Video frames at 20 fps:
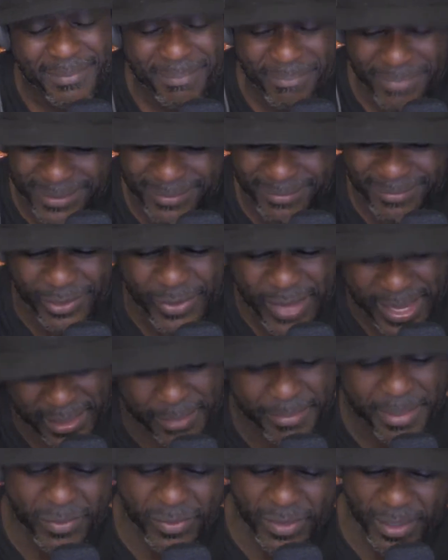But okay,
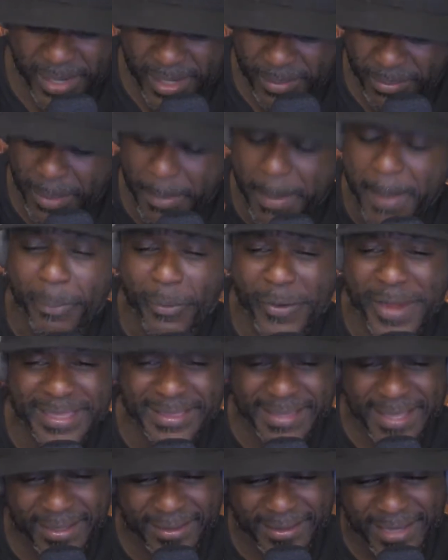let me
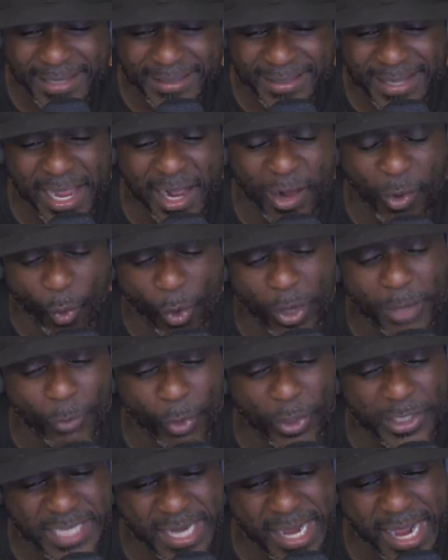break that down one
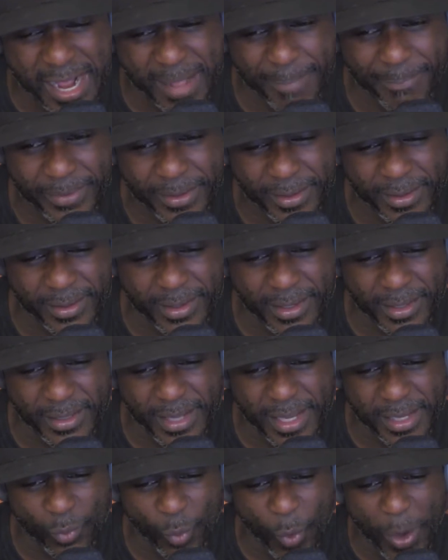more time,
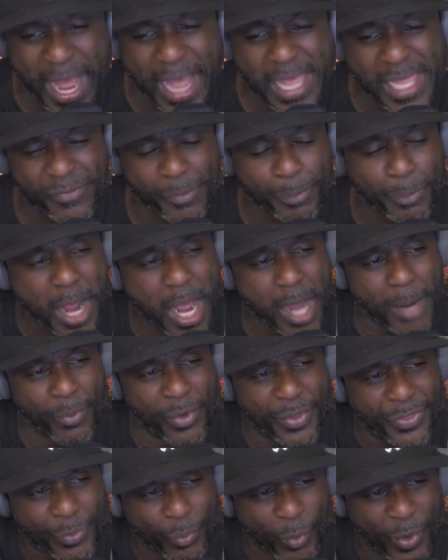and why I have a
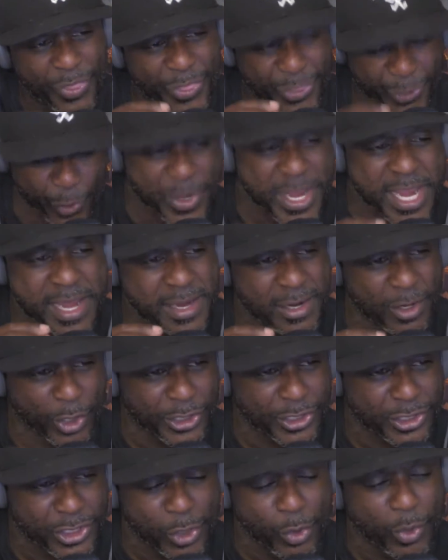problem with 2
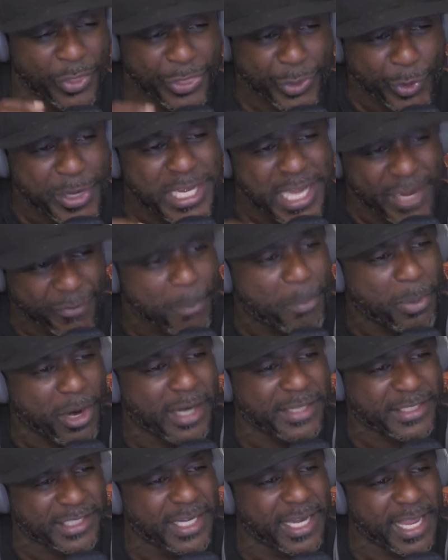or 3 different
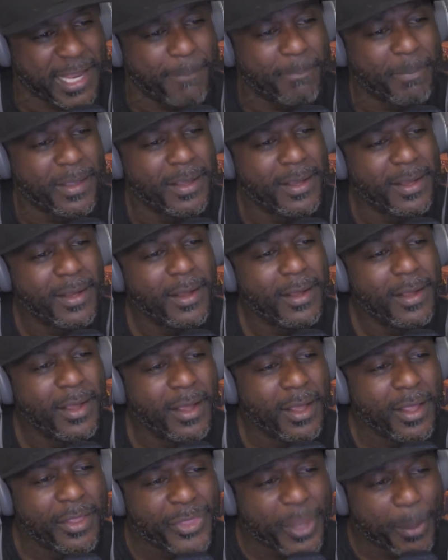parts of that.
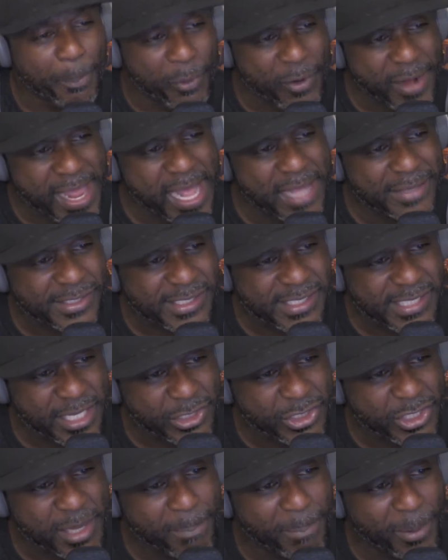The Browns
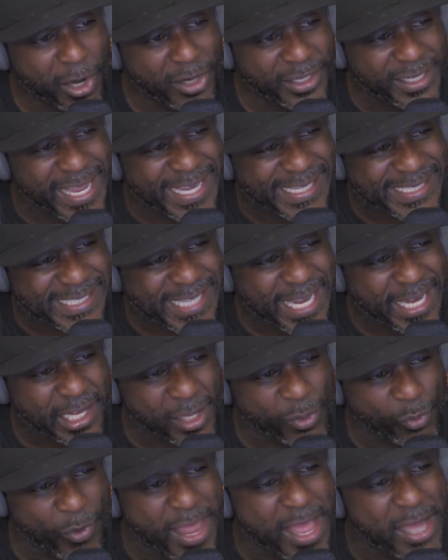essentially bought a
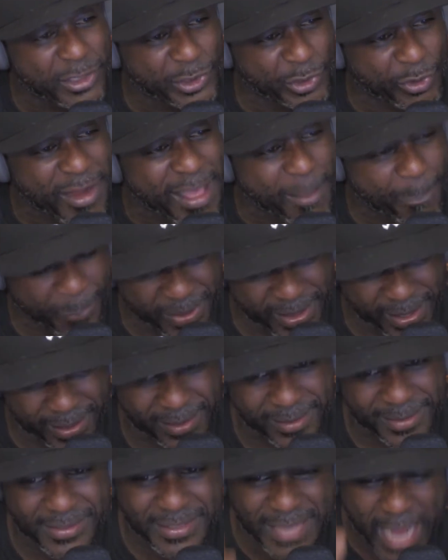2nd-round draft
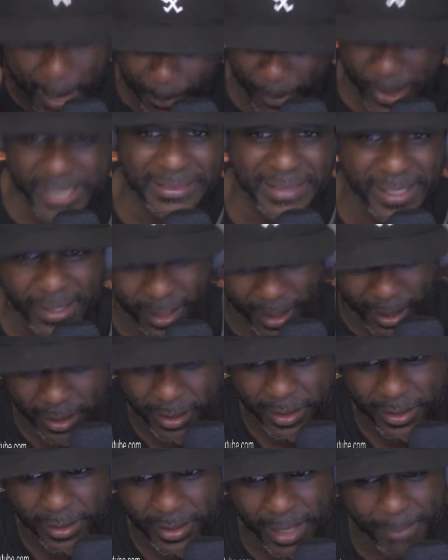pick. Stop right
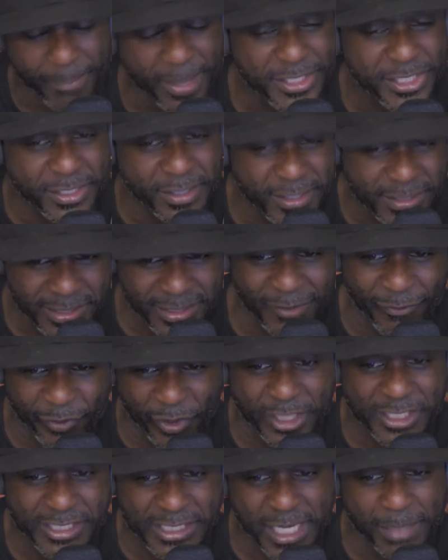there. I mentioned this in the
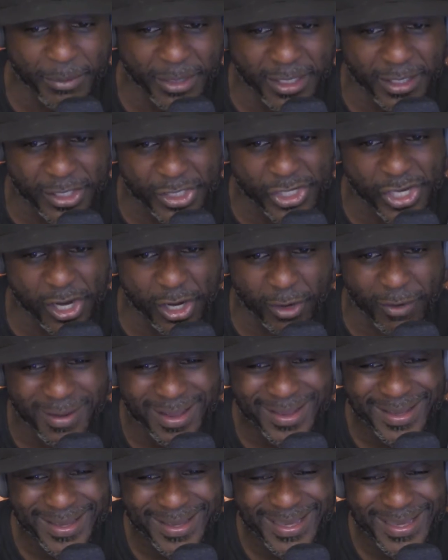first segment of the show.